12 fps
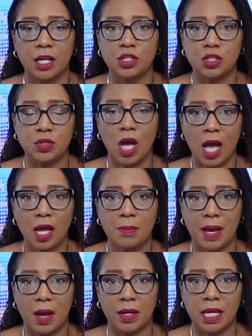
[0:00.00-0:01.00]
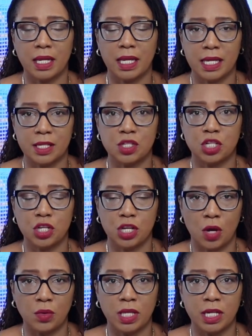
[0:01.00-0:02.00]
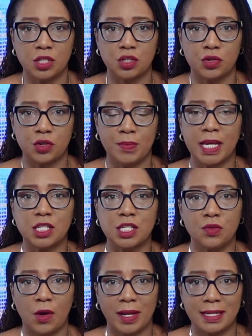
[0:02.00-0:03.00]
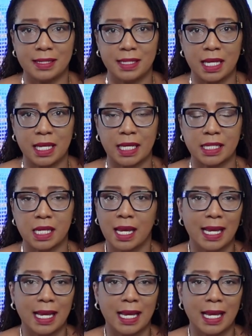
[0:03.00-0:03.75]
To talk about it is to know that it's true because you've already seen it.